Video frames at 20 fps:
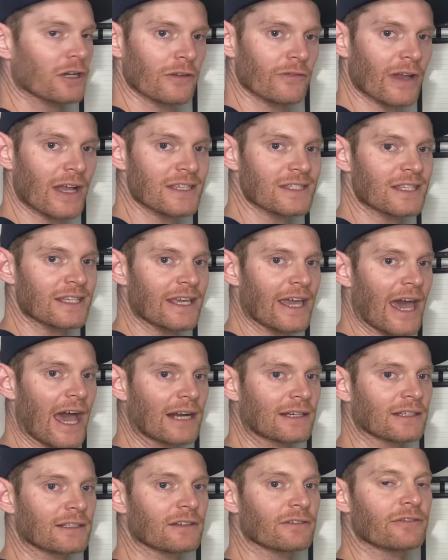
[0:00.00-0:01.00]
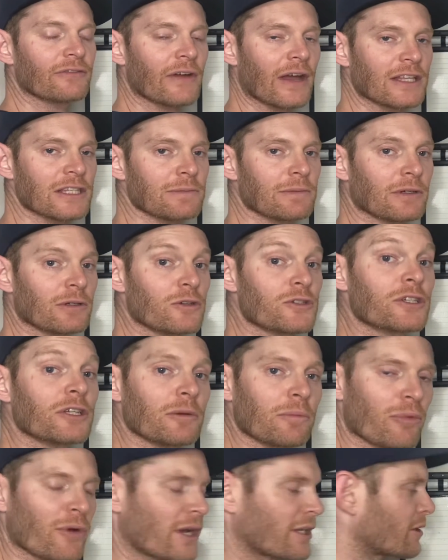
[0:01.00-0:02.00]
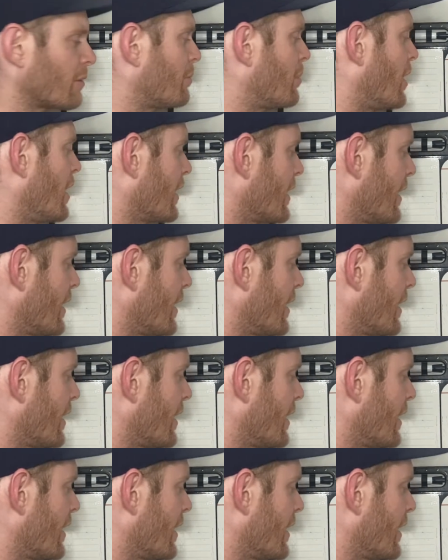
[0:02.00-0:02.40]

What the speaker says: as the acting defenseman who's going to break the puck